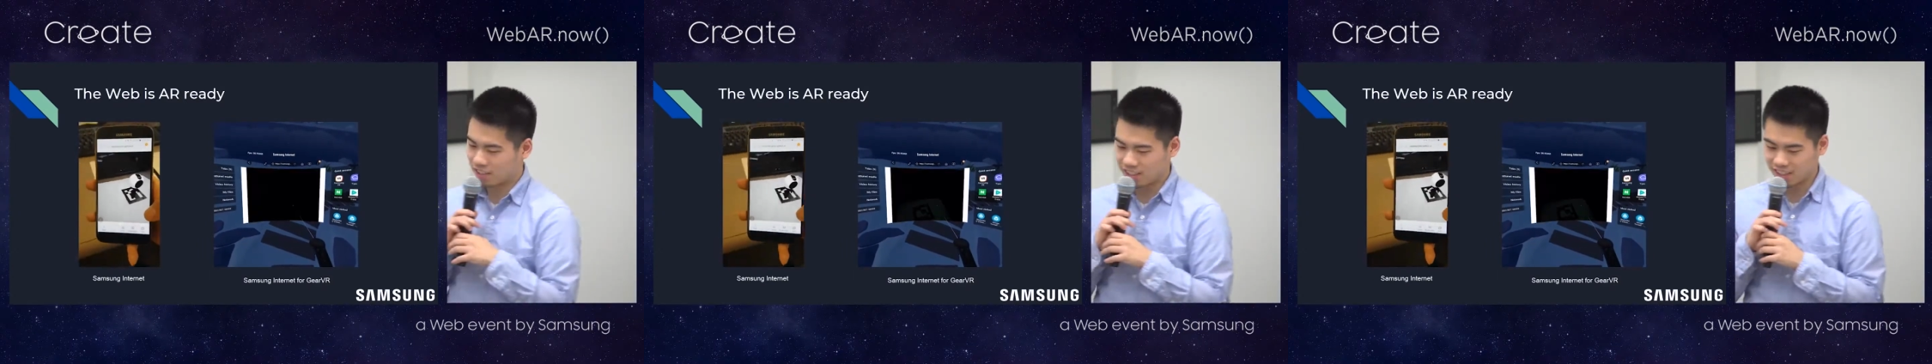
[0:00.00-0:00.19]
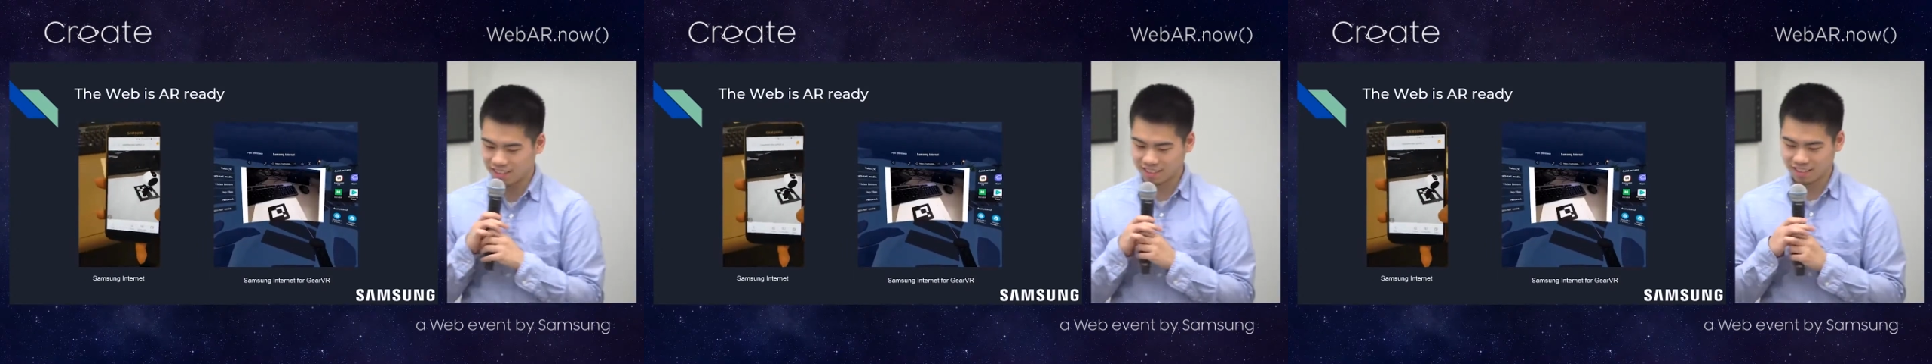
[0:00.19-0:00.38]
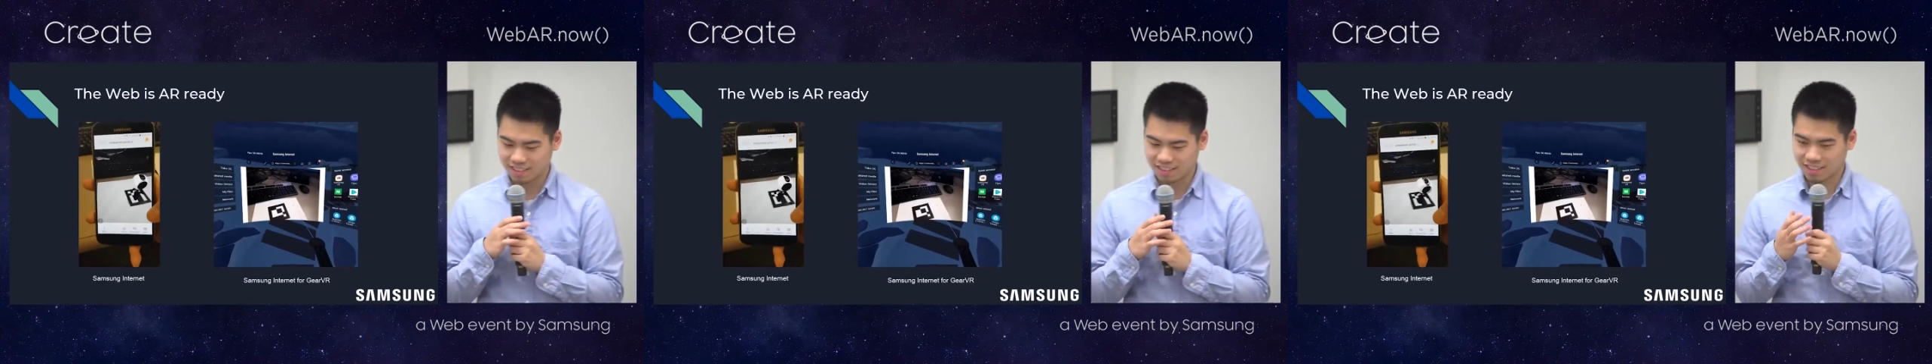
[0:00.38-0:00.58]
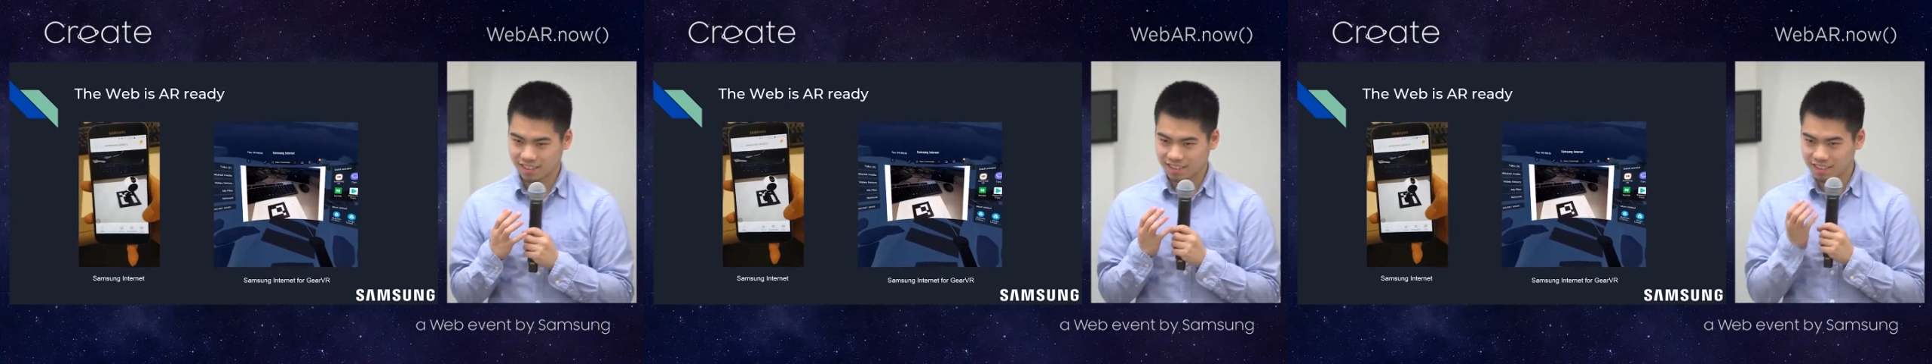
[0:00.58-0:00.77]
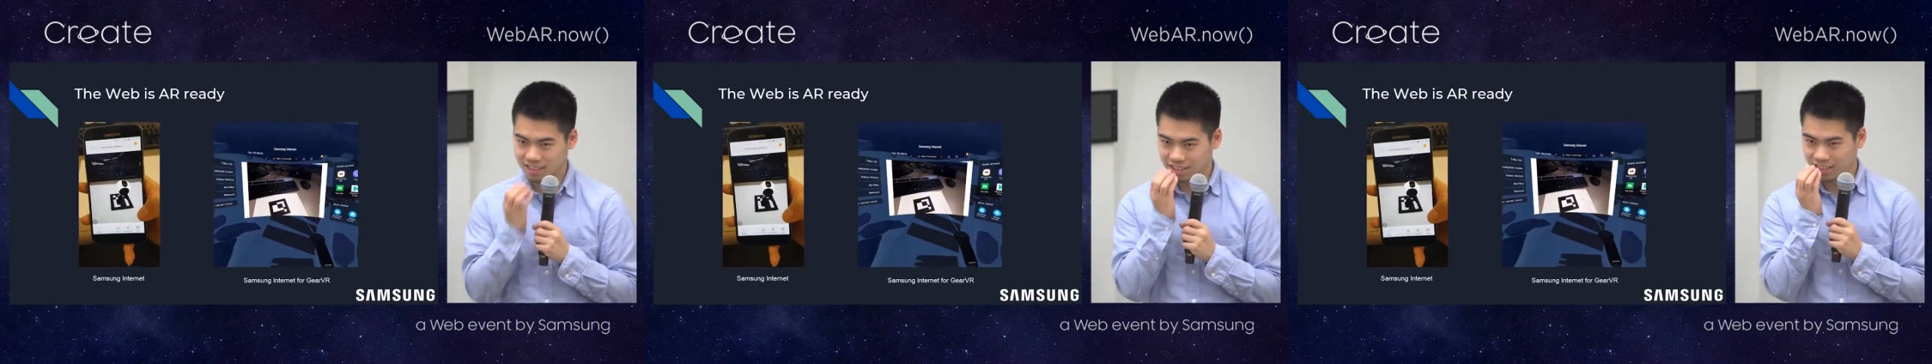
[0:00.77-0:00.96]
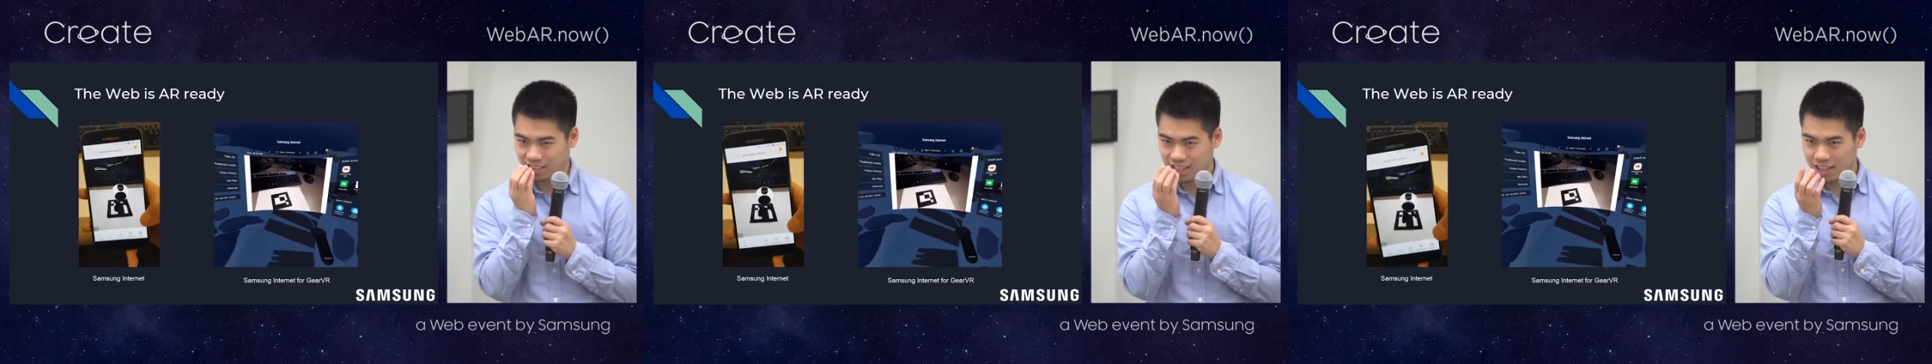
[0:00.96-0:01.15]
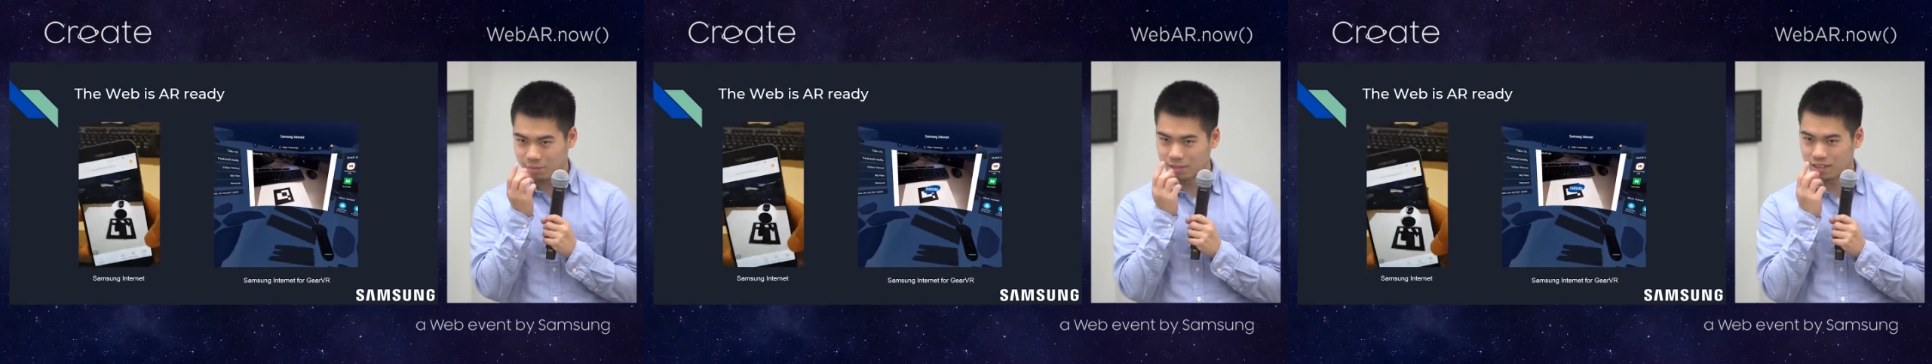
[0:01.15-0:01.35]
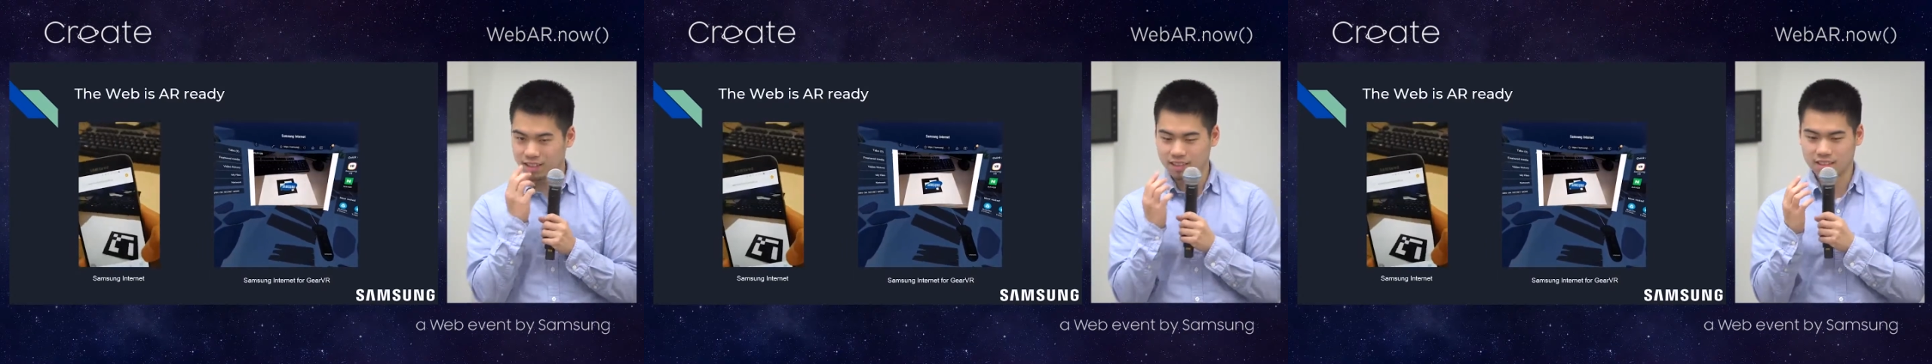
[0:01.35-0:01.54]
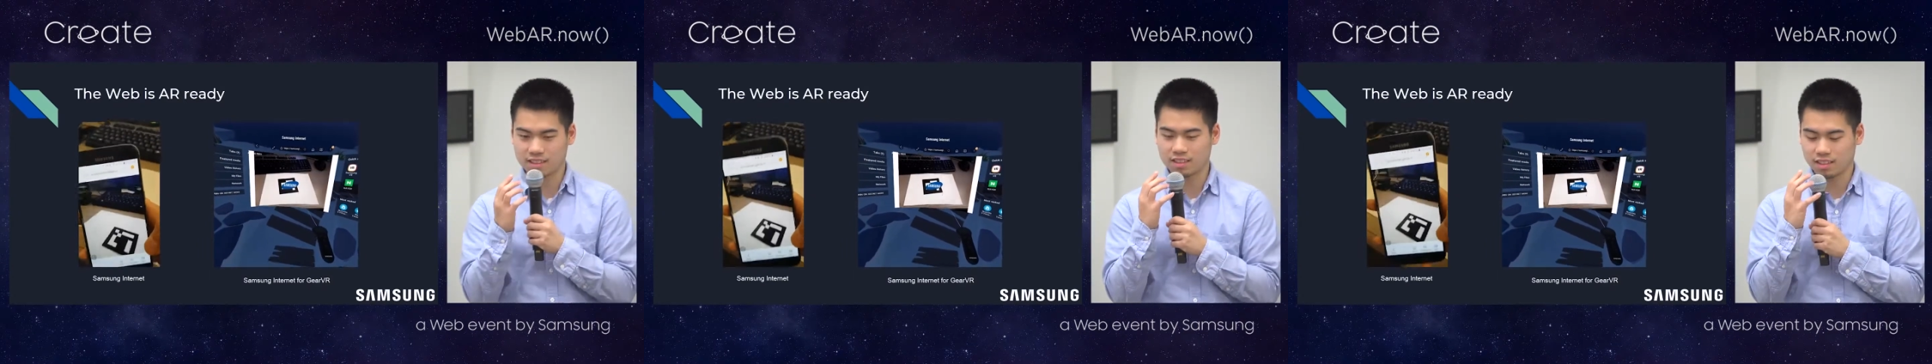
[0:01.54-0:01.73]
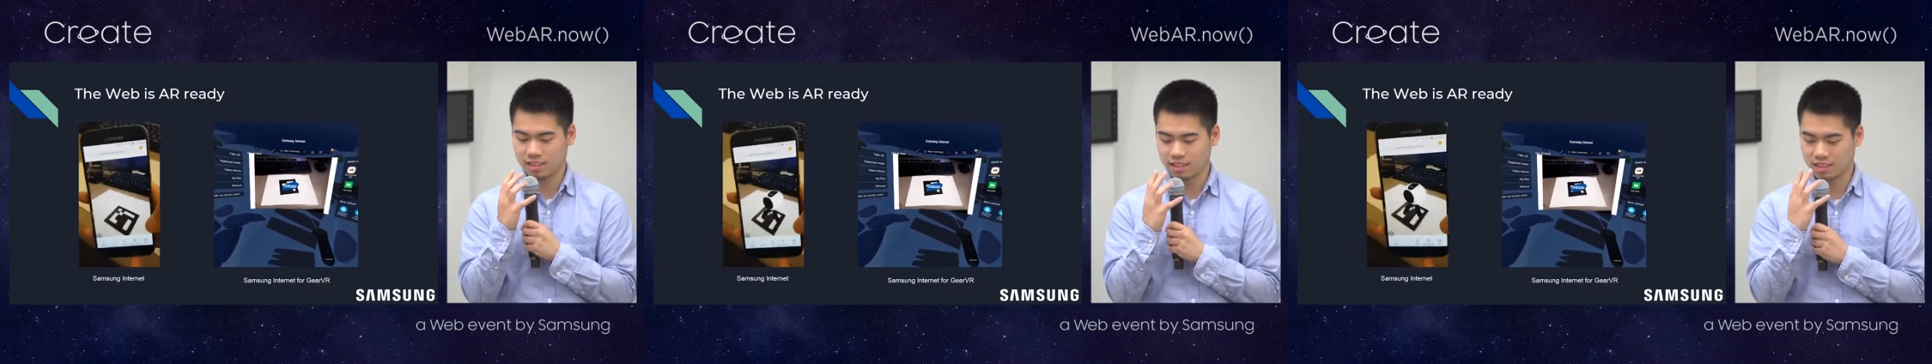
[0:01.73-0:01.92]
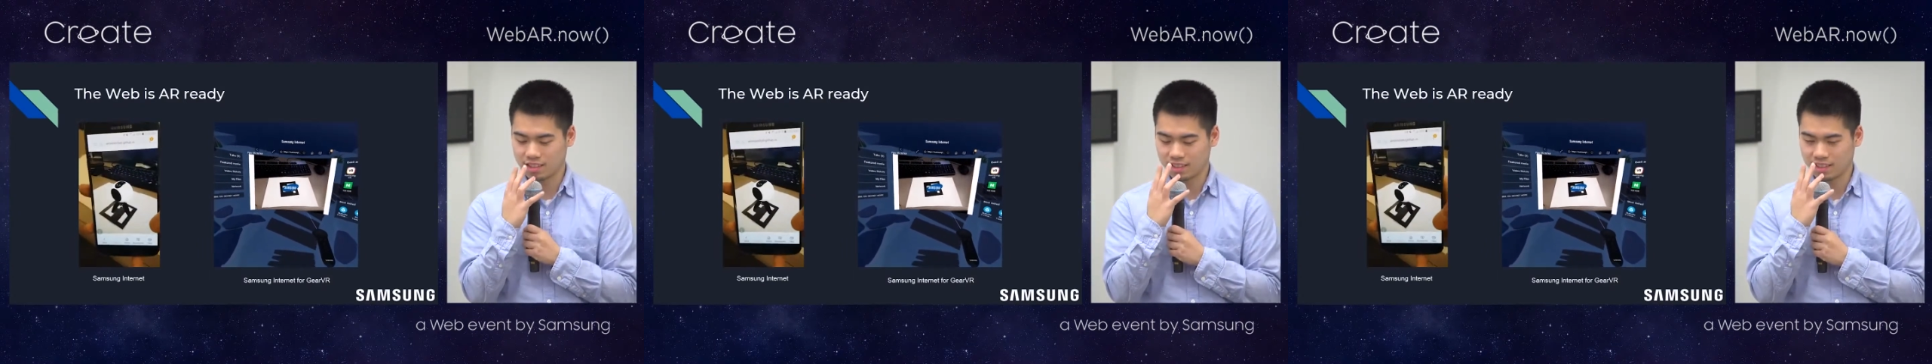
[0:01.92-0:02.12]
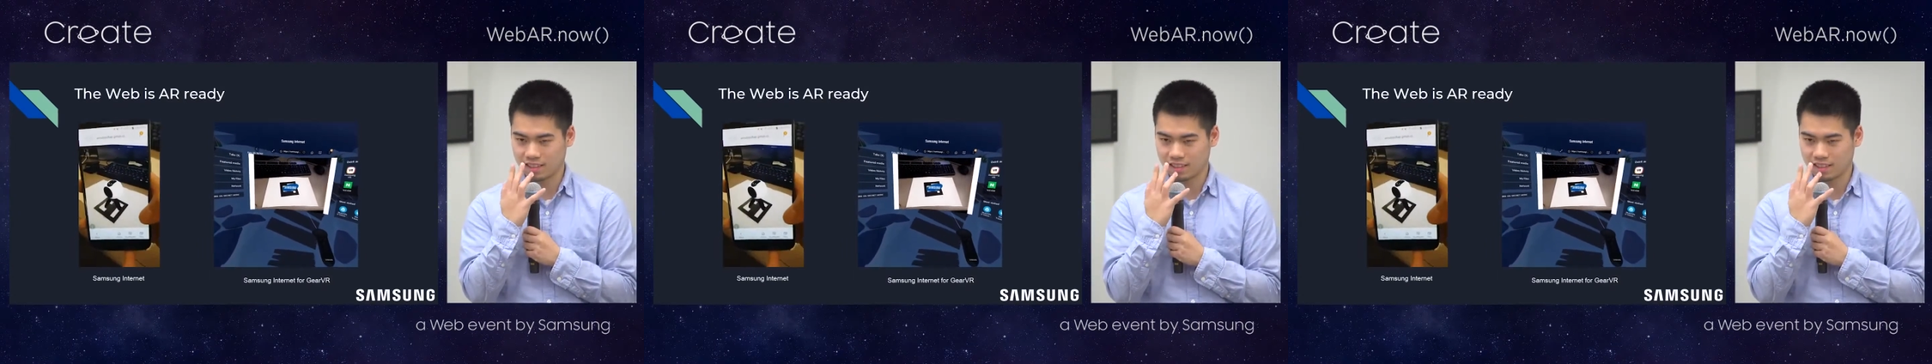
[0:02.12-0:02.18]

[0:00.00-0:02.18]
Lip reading: and since the camera is